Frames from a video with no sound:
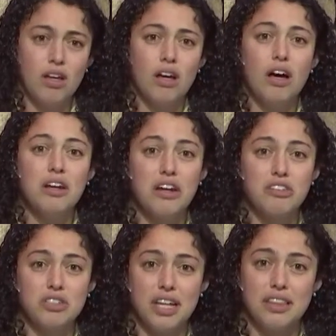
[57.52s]
Another
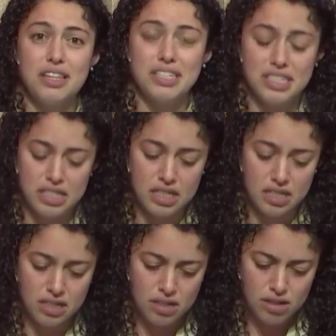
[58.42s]
said this,
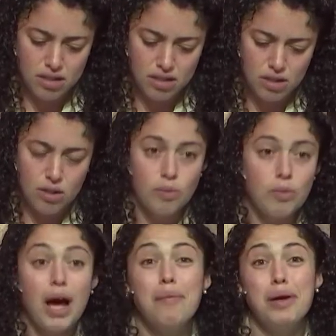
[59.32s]

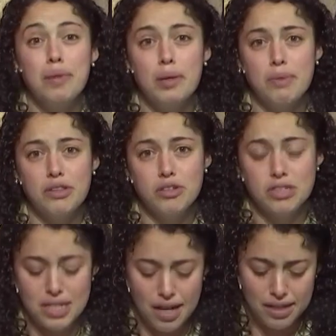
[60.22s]
"Rabbi, my mother's
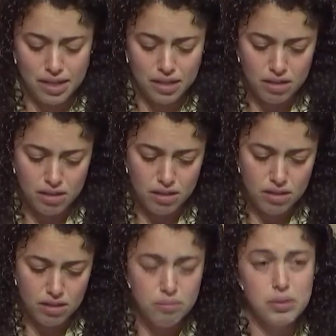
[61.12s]
dying.
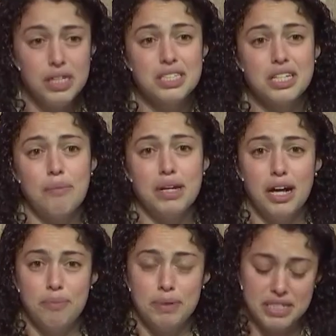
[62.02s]
Please come and
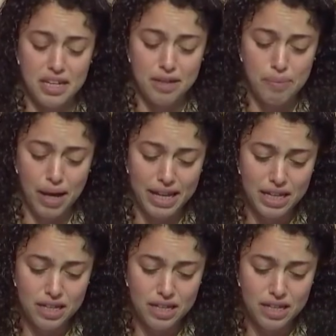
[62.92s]
help us say goodbye.